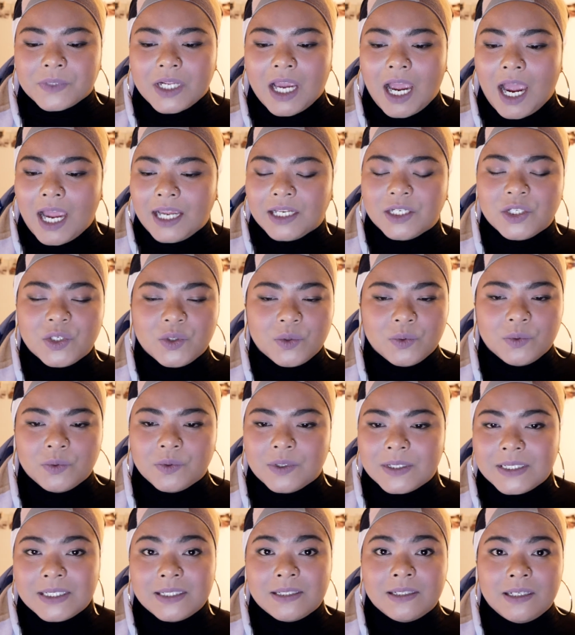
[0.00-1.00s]
I do
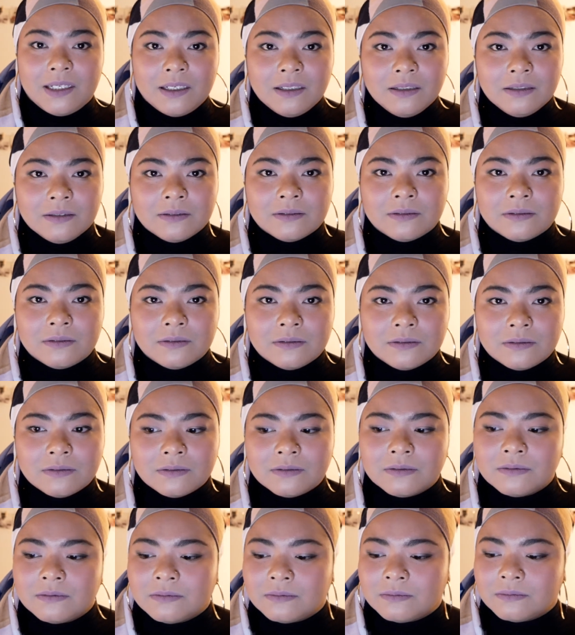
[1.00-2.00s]
a scene,
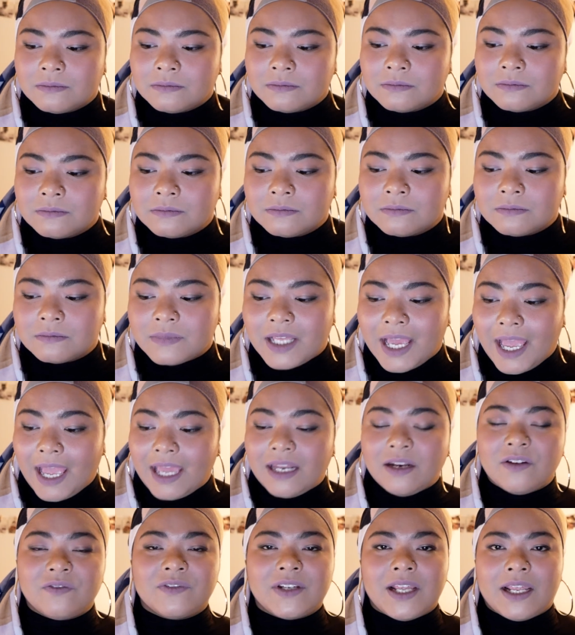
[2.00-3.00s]

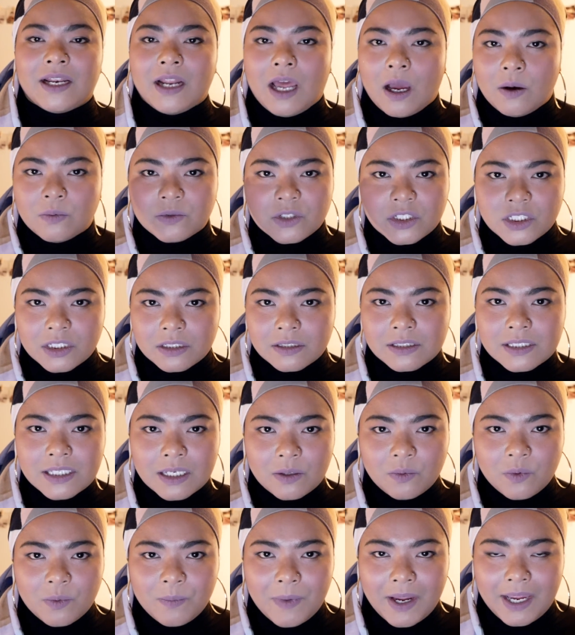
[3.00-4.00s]
end of that, I would just
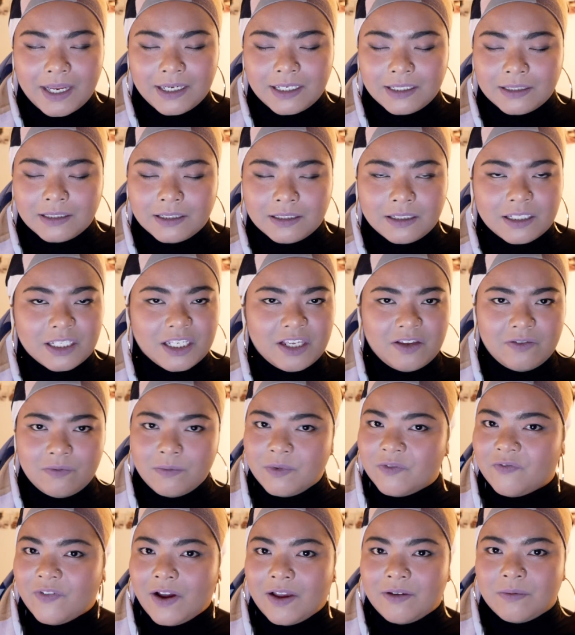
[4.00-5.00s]
sit with my editor, give
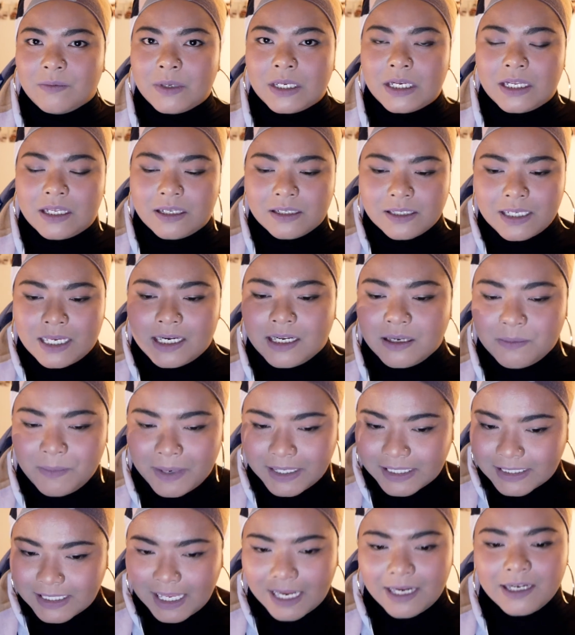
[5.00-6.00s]
me 5 minutes, I need
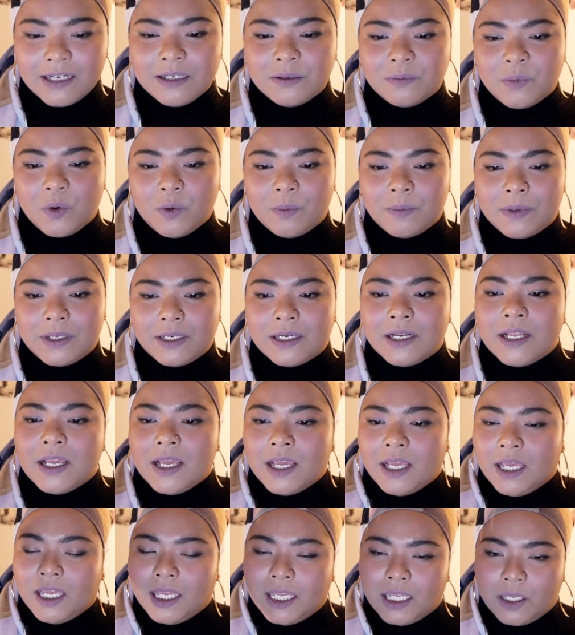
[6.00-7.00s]
my silent moment.
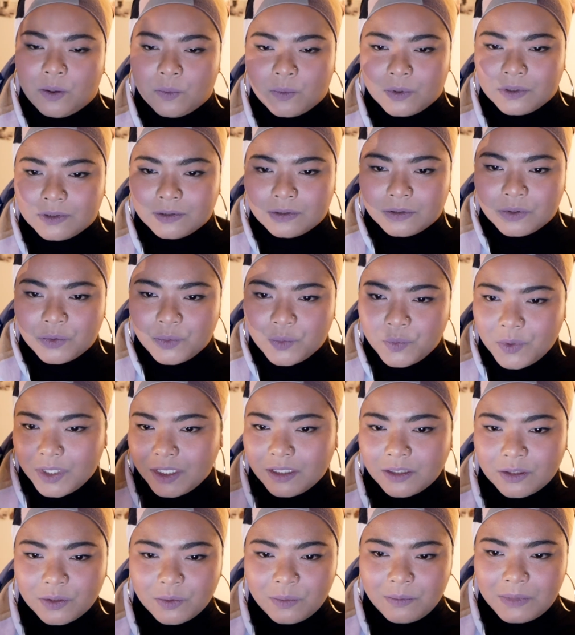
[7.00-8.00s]
He will
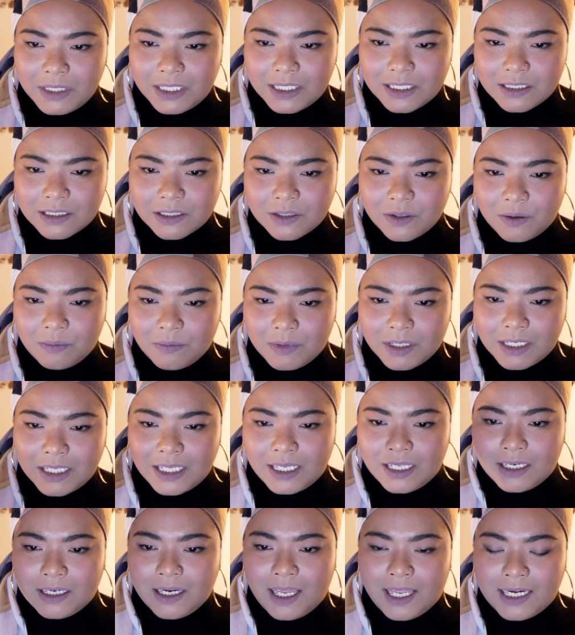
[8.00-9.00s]
read to me the script
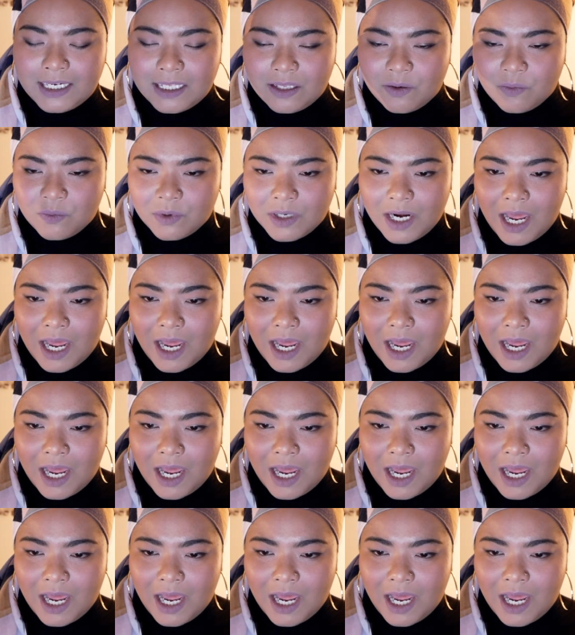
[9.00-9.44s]
again and he will